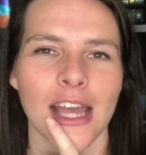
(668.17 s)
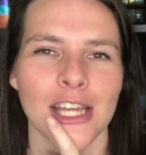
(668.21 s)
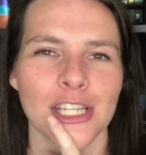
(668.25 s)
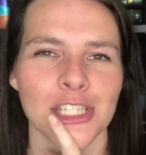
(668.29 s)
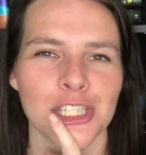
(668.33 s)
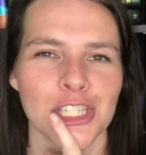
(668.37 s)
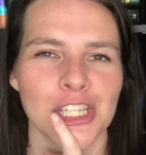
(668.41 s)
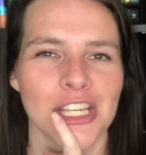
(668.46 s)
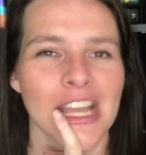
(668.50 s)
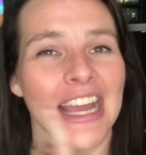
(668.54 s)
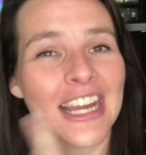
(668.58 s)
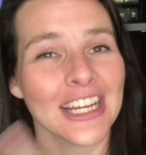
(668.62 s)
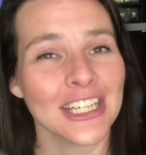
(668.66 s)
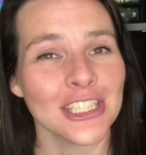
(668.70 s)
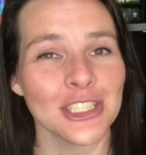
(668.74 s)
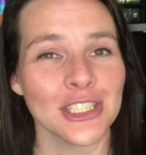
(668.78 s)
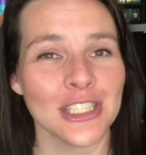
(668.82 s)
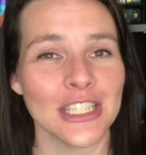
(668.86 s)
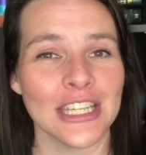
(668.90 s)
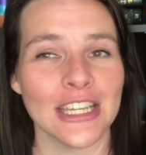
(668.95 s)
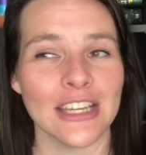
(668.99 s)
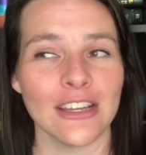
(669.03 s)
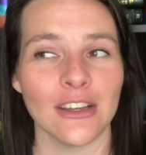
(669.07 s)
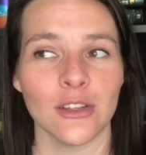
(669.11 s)
she
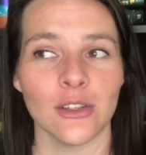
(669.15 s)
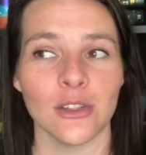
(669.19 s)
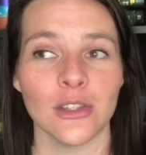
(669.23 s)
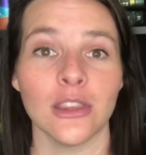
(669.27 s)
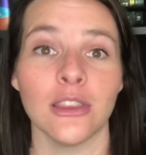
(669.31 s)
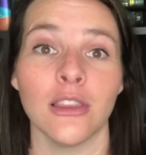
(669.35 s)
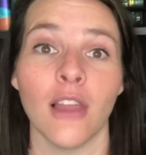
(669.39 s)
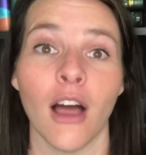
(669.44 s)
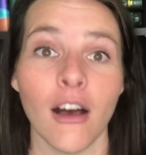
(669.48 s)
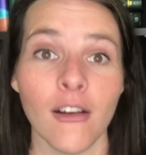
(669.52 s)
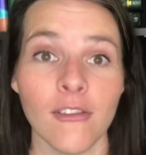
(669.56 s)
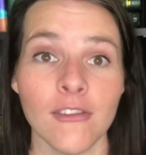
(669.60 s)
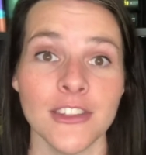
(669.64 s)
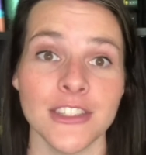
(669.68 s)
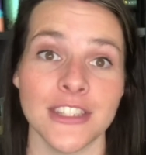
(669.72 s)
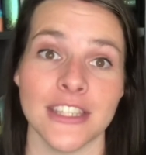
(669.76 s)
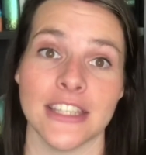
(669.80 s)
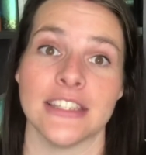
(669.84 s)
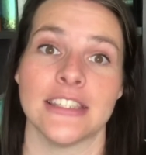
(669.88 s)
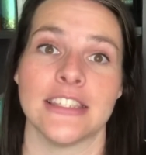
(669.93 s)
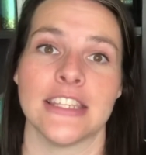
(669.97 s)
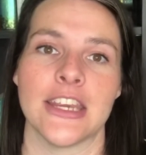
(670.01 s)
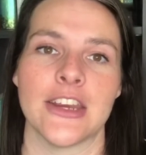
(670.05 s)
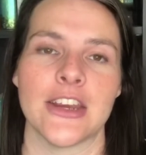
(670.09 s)
actually loves
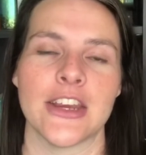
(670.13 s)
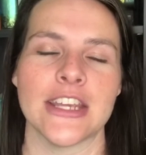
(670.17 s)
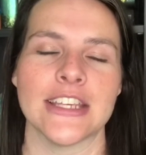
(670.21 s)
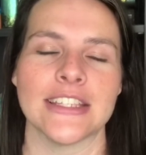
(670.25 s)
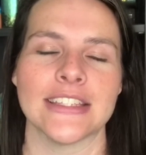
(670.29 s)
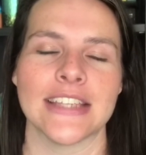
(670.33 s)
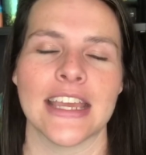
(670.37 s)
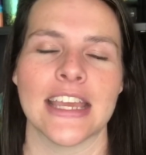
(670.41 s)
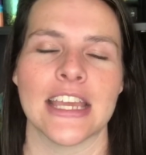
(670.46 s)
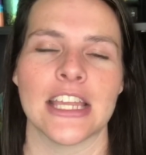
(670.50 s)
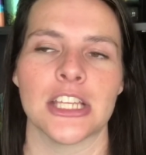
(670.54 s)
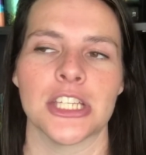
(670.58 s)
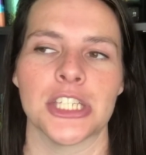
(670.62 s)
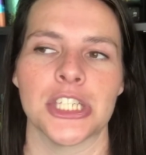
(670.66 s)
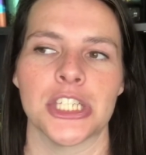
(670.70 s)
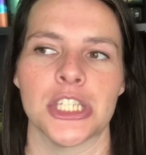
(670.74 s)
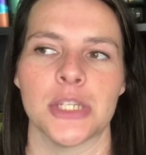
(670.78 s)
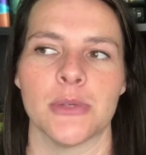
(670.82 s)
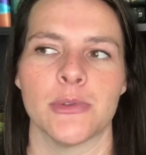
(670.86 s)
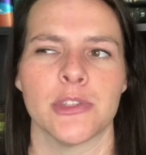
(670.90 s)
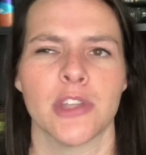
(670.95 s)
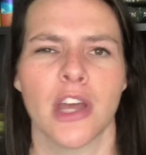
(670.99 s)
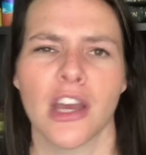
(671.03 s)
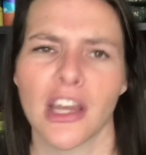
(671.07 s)
this series, and
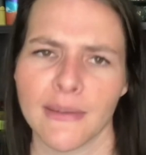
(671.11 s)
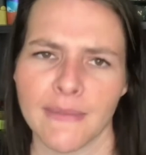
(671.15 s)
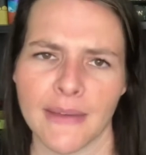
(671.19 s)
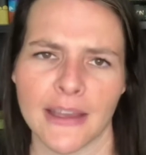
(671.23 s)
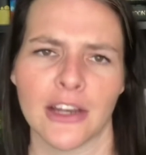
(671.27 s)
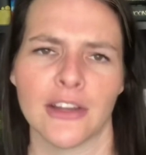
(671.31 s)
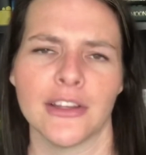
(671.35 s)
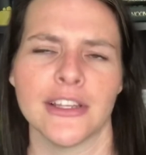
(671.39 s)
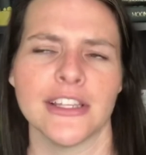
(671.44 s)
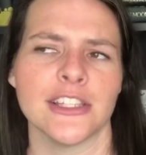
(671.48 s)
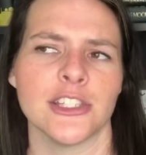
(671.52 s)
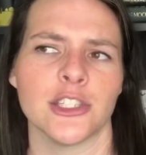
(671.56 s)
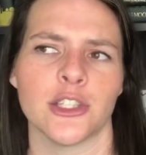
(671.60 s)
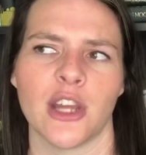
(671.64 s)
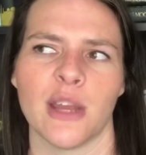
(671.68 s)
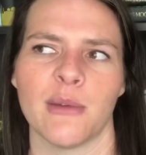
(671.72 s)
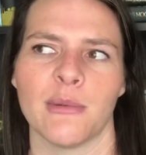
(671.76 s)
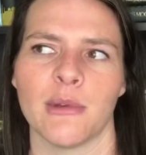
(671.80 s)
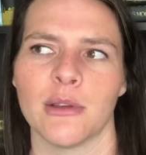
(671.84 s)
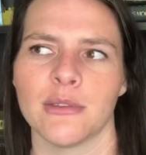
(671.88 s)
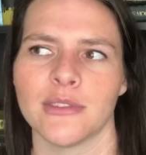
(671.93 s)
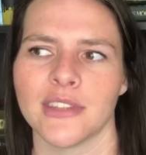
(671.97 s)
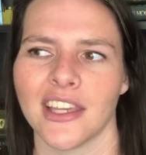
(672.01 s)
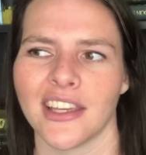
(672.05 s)
she was talking about it on Instagram,
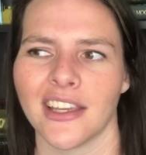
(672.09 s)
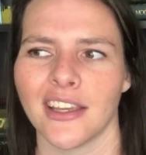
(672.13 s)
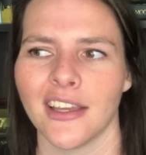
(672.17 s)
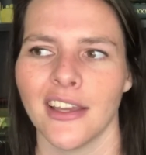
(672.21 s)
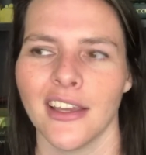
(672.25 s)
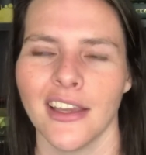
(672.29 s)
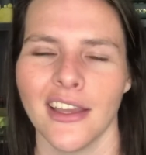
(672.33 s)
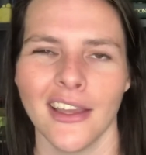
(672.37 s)
and I was like,